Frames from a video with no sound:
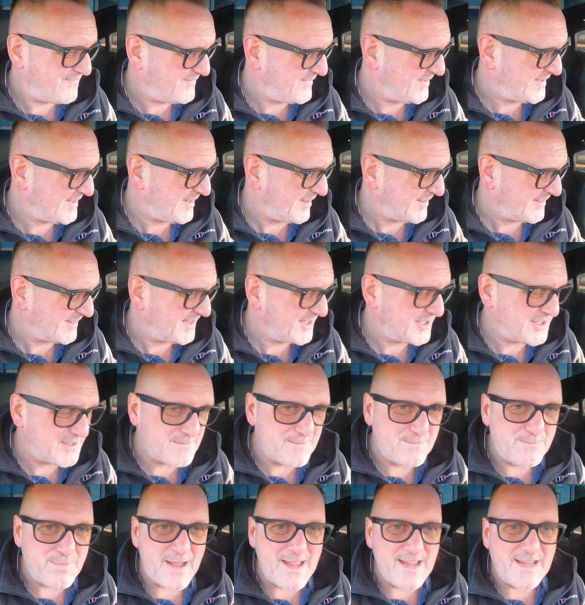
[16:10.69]
sausage
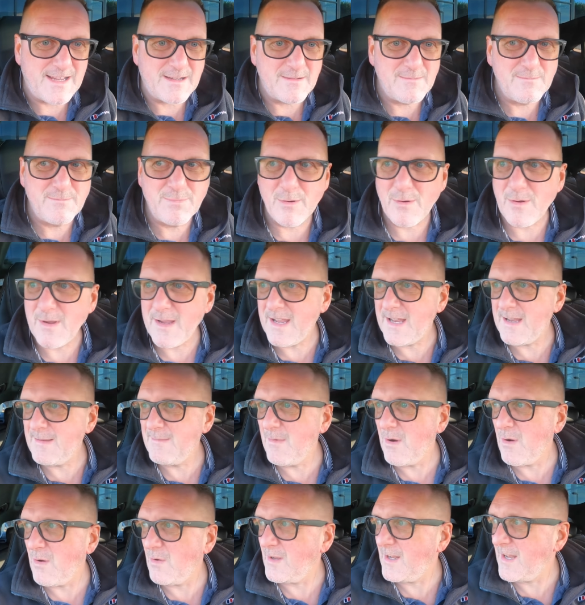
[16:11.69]
and bacon butty in the
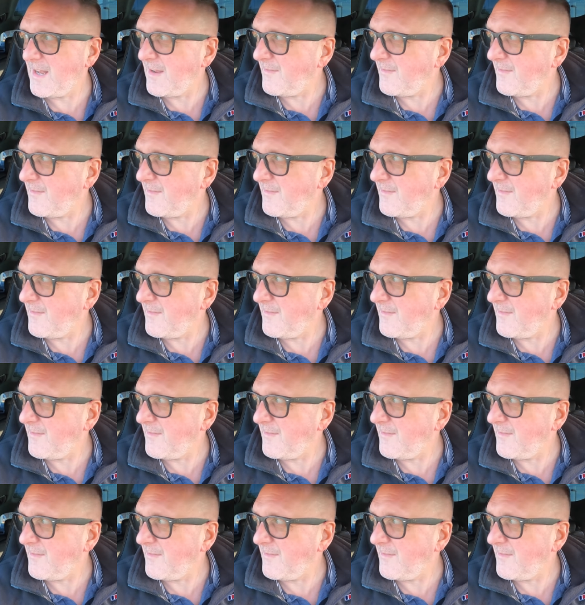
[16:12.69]
morning,